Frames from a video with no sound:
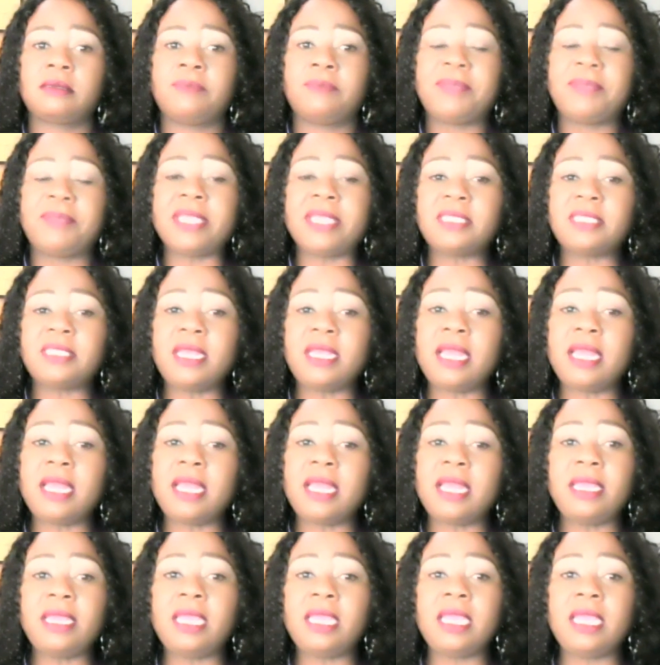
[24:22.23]

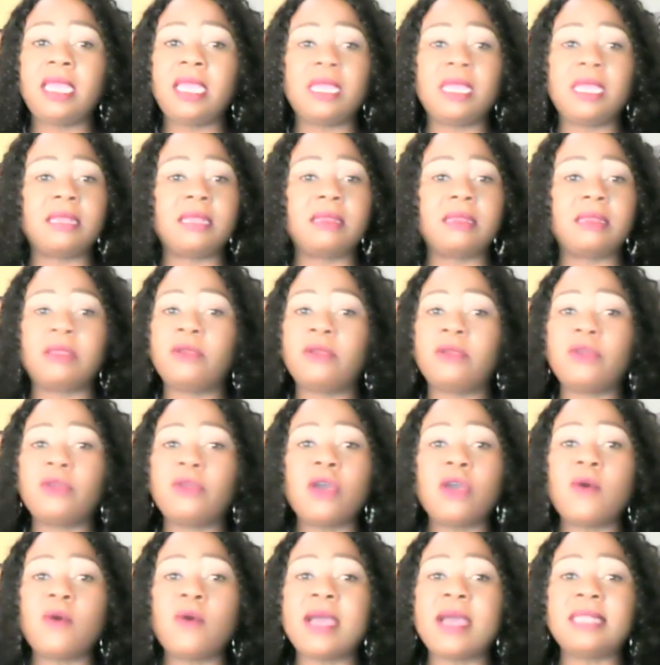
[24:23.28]
Personally, you
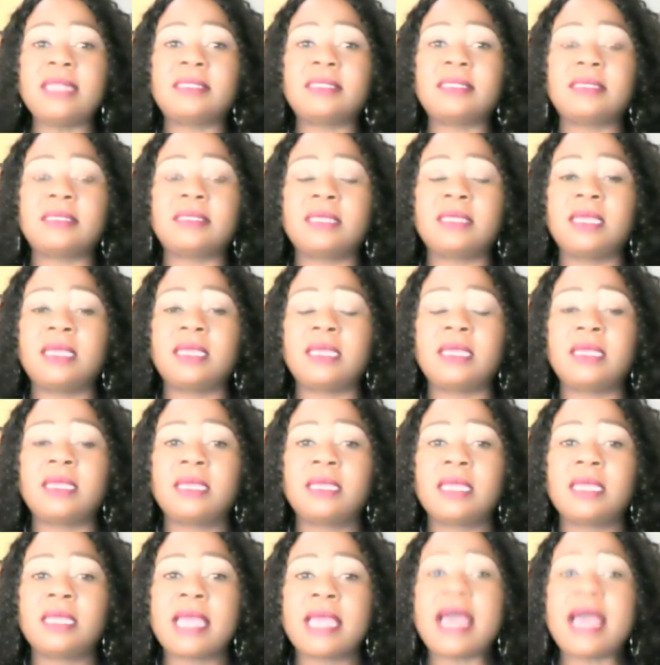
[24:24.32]
know what?
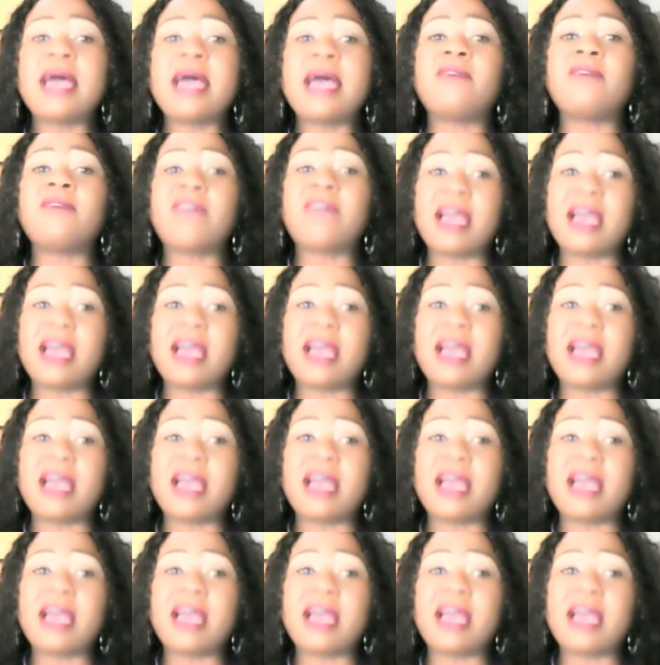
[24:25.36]
I've